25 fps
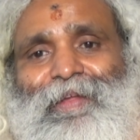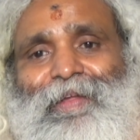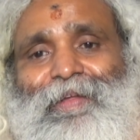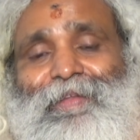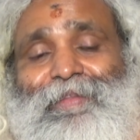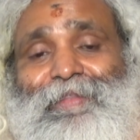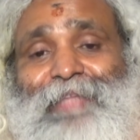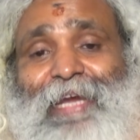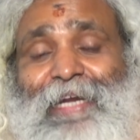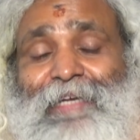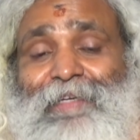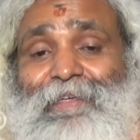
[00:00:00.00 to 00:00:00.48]

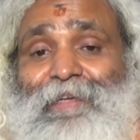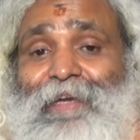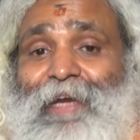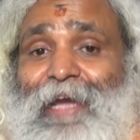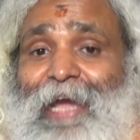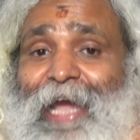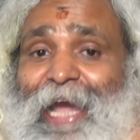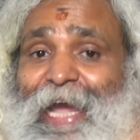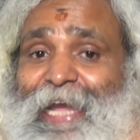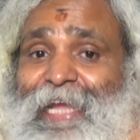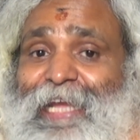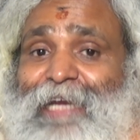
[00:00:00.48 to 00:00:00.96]
That
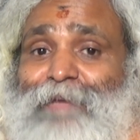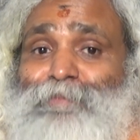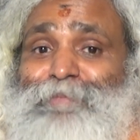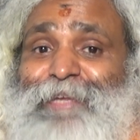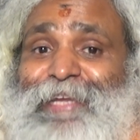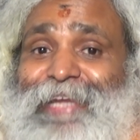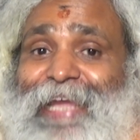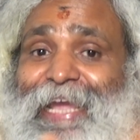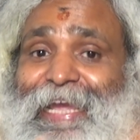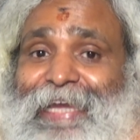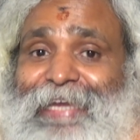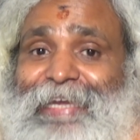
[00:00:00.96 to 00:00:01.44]
I
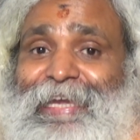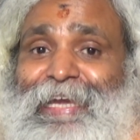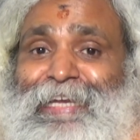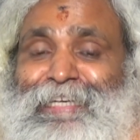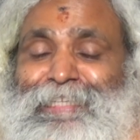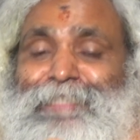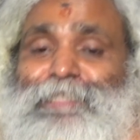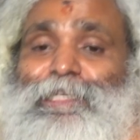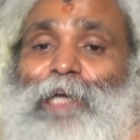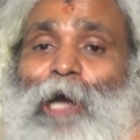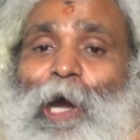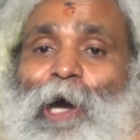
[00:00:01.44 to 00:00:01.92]
am
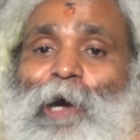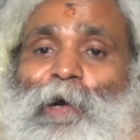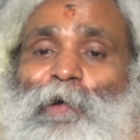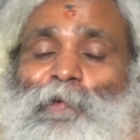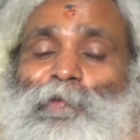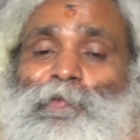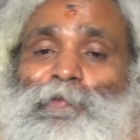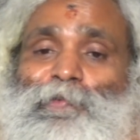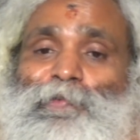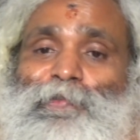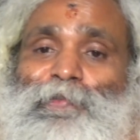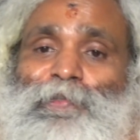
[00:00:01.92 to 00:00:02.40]
against
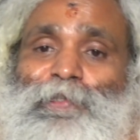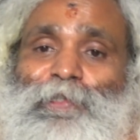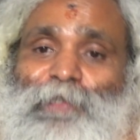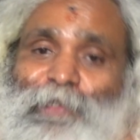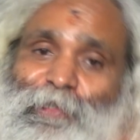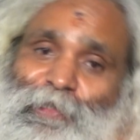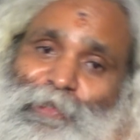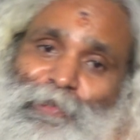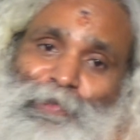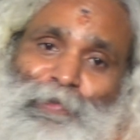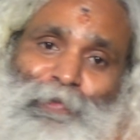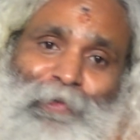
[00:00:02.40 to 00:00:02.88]
of
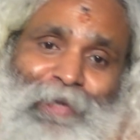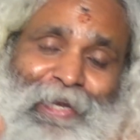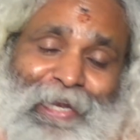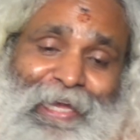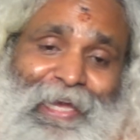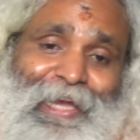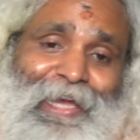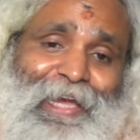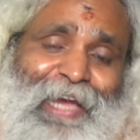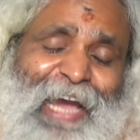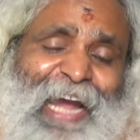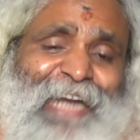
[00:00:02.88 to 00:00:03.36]
Rasagolla.
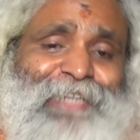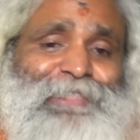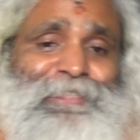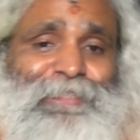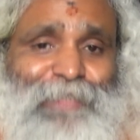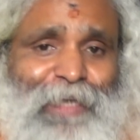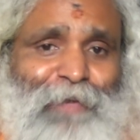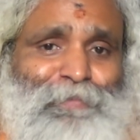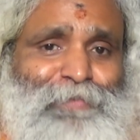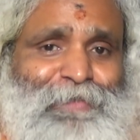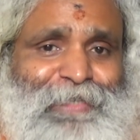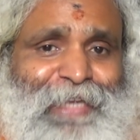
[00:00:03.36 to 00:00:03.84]
And
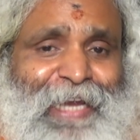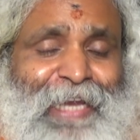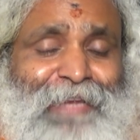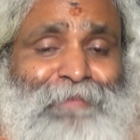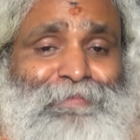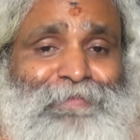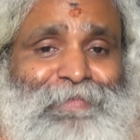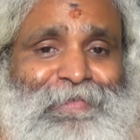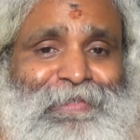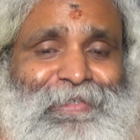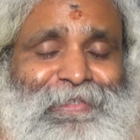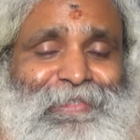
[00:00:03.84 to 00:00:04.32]

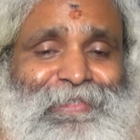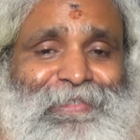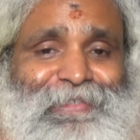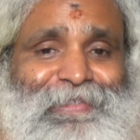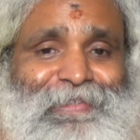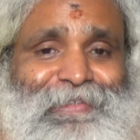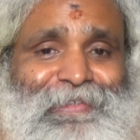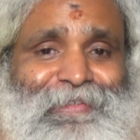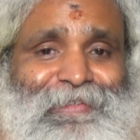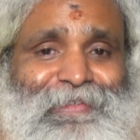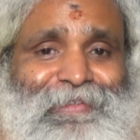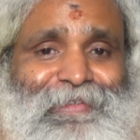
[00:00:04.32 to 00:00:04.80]
sometimes
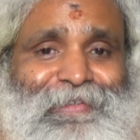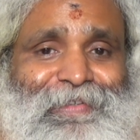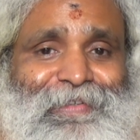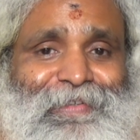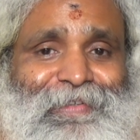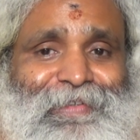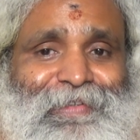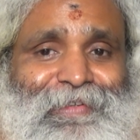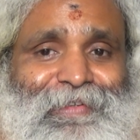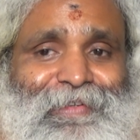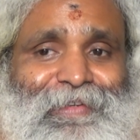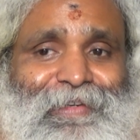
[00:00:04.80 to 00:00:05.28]

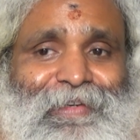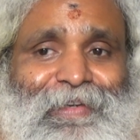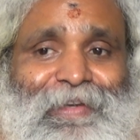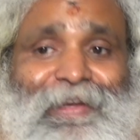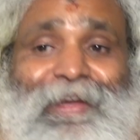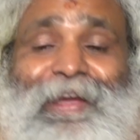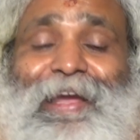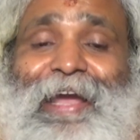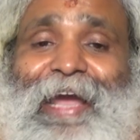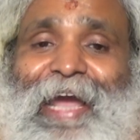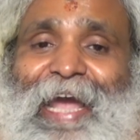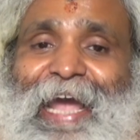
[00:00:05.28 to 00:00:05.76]

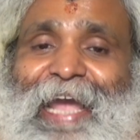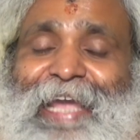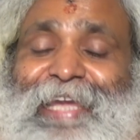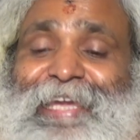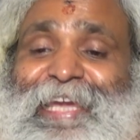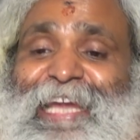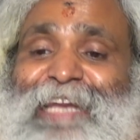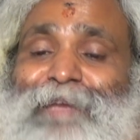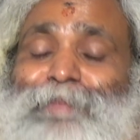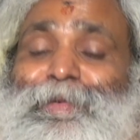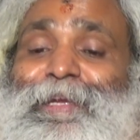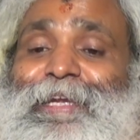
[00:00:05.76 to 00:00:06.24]
I
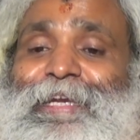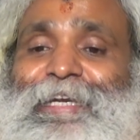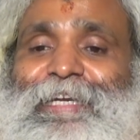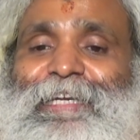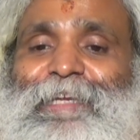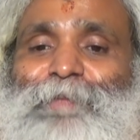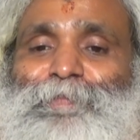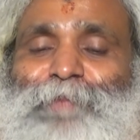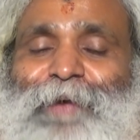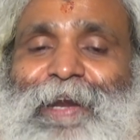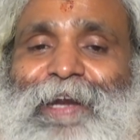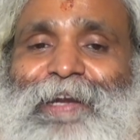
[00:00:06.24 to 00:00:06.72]
can be
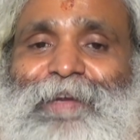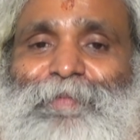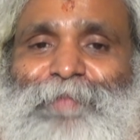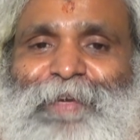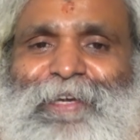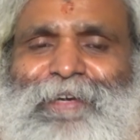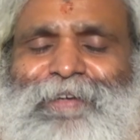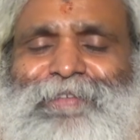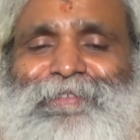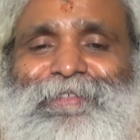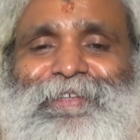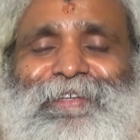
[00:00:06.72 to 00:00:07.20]
indifferent
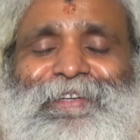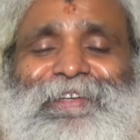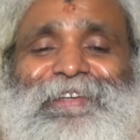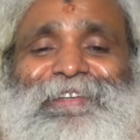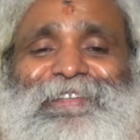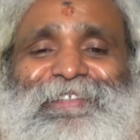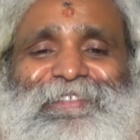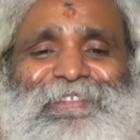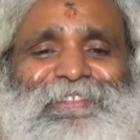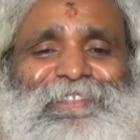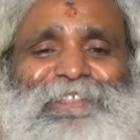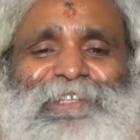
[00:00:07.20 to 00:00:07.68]
because
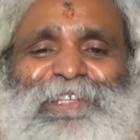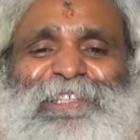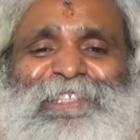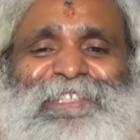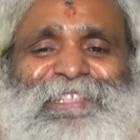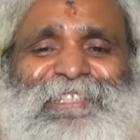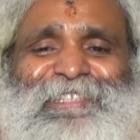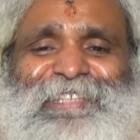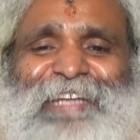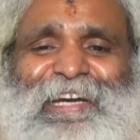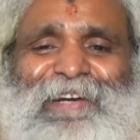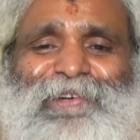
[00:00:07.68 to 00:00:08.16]

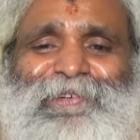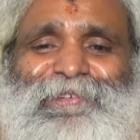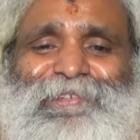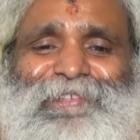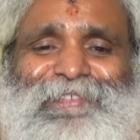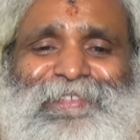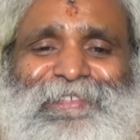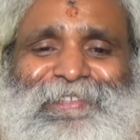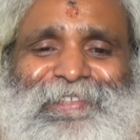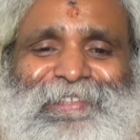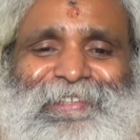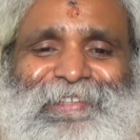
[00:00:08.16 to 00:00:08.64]
just
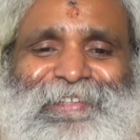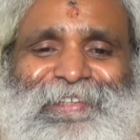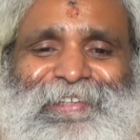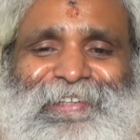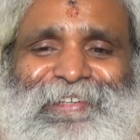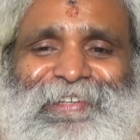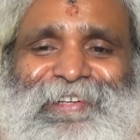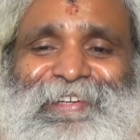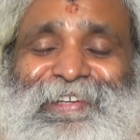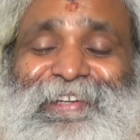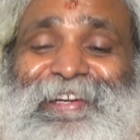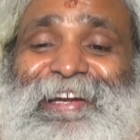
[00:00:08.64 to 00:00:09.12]
now
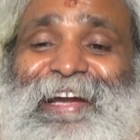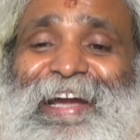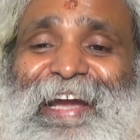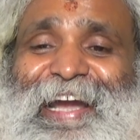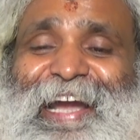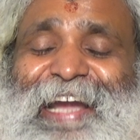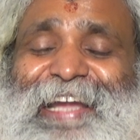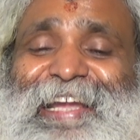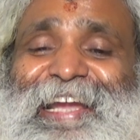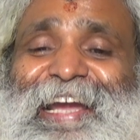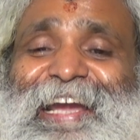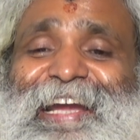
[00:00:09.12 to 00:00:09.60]

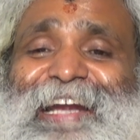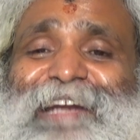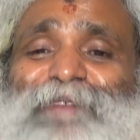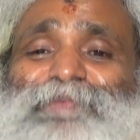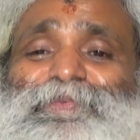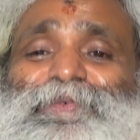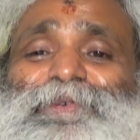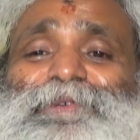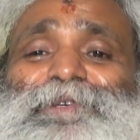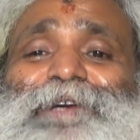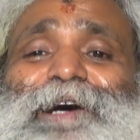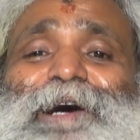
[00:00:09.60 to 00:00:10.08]
I
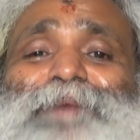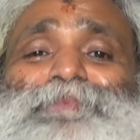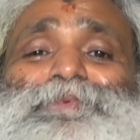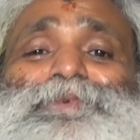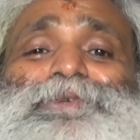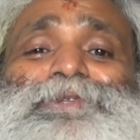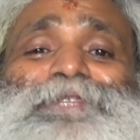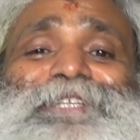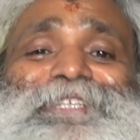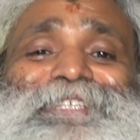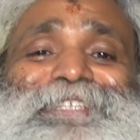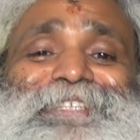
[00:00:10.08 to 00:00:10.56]
had food up
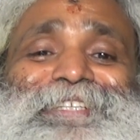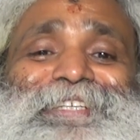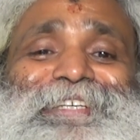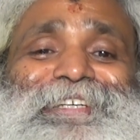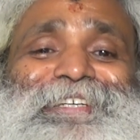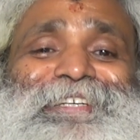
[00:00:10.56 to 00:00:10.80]
to this